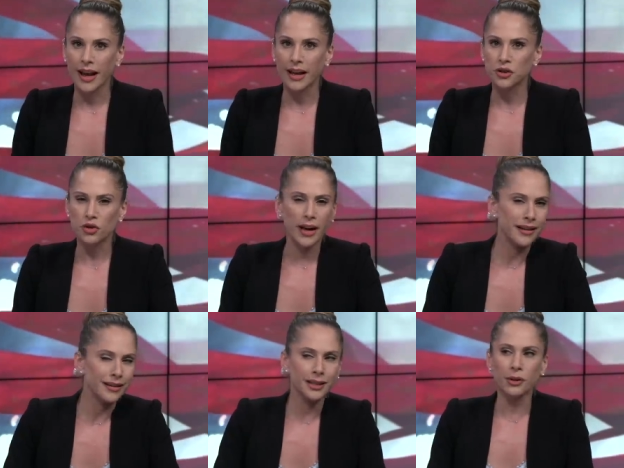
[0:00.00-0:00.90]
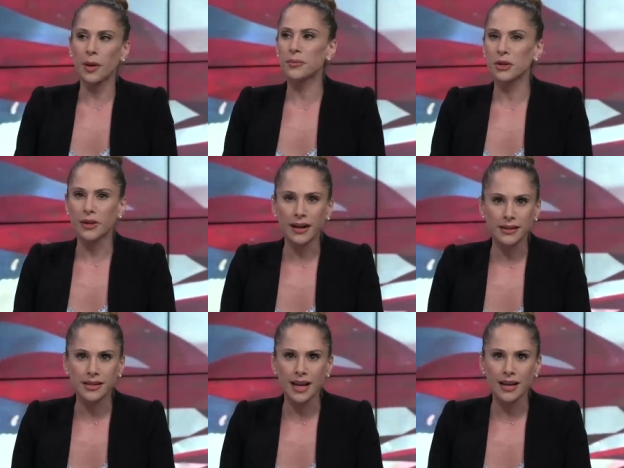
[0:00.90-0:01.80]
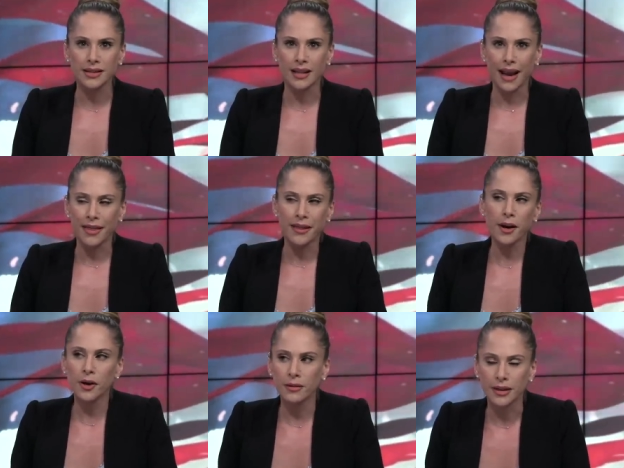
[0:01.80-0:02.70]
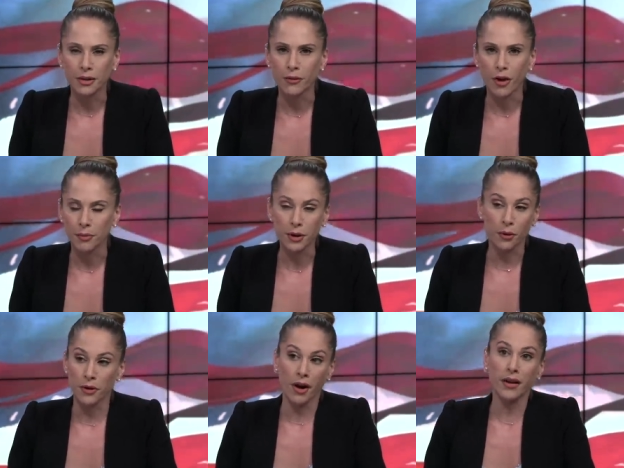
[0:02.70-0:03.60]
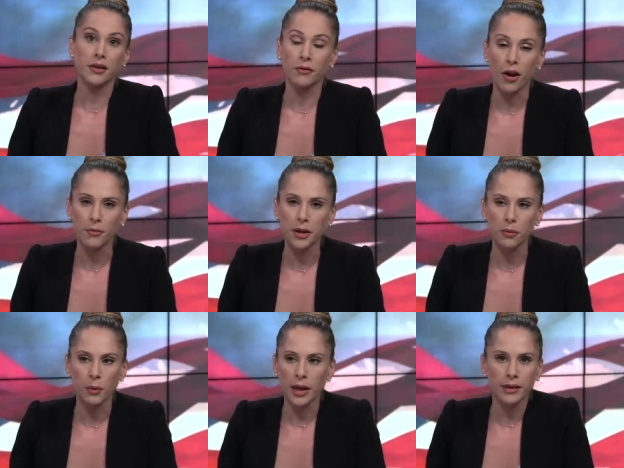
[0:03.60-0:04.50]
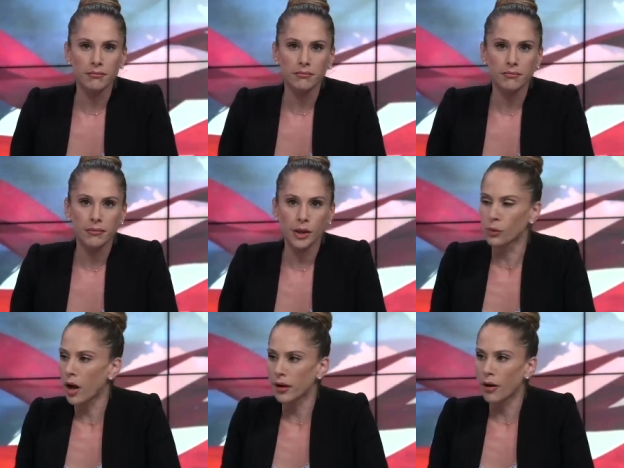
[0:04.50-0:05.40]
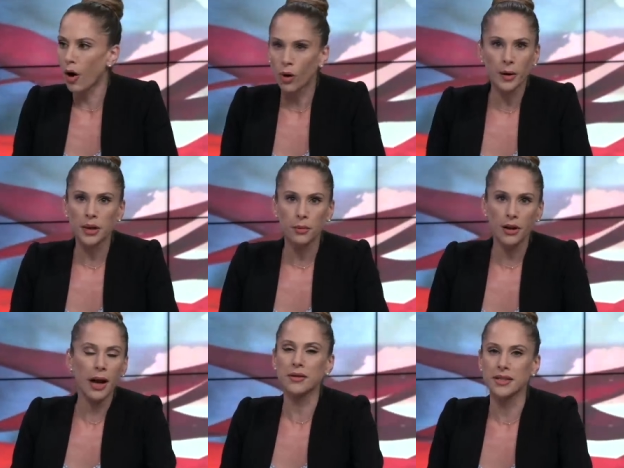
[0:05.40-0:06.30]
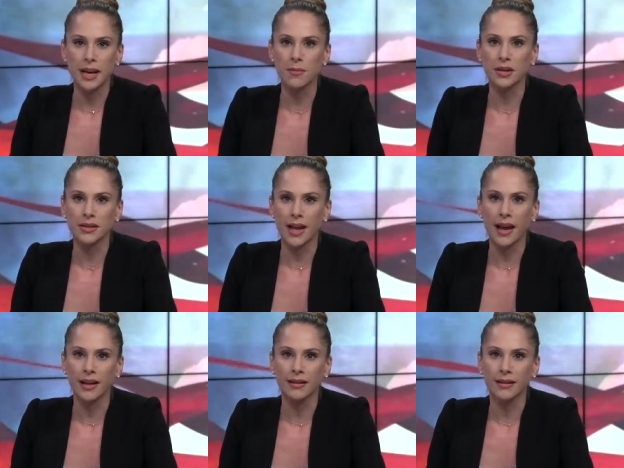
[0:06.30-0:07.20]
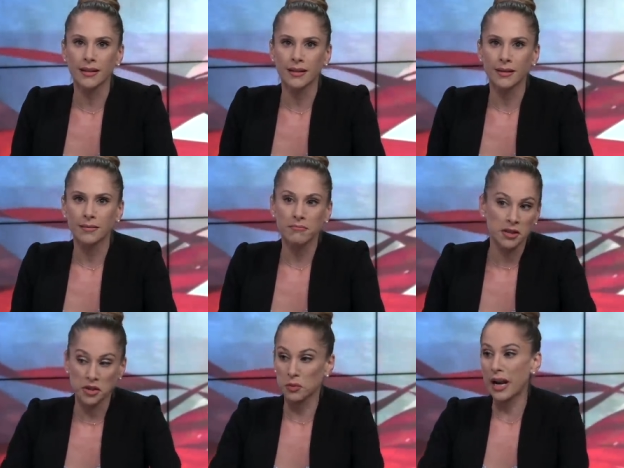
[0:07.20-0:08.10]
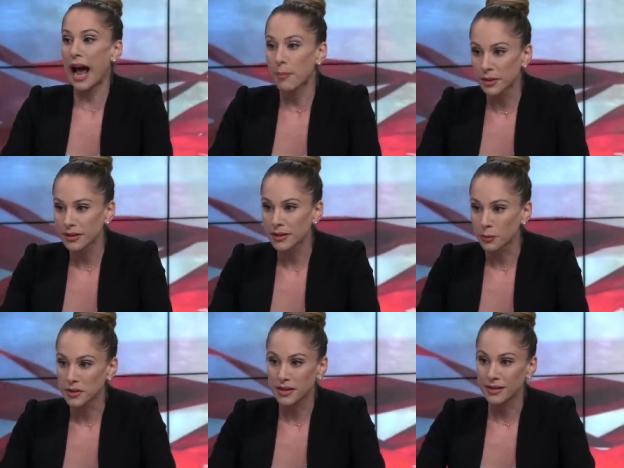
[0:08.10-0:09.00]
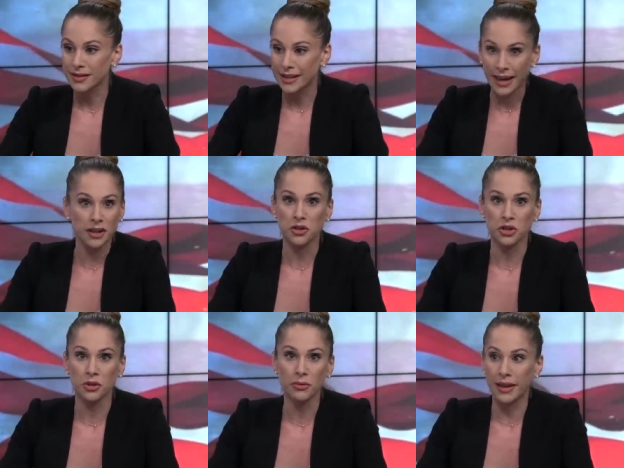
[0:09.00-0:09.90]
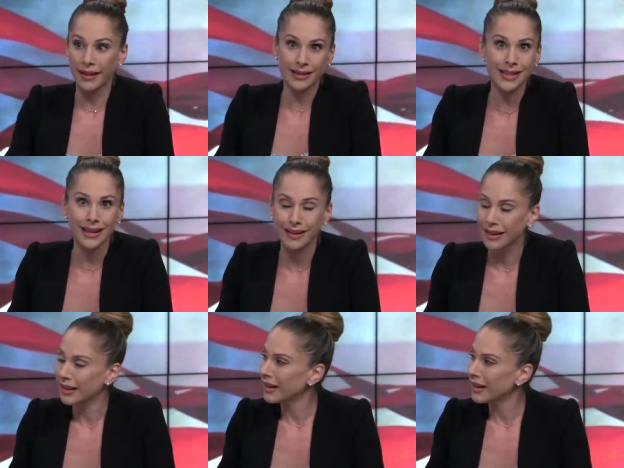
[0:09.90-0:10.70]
and try to clear up the United States and, and their involvement or non involvement when Iran already put out a statement saying this is what happened. It was a yeah. tech issue, and that's it.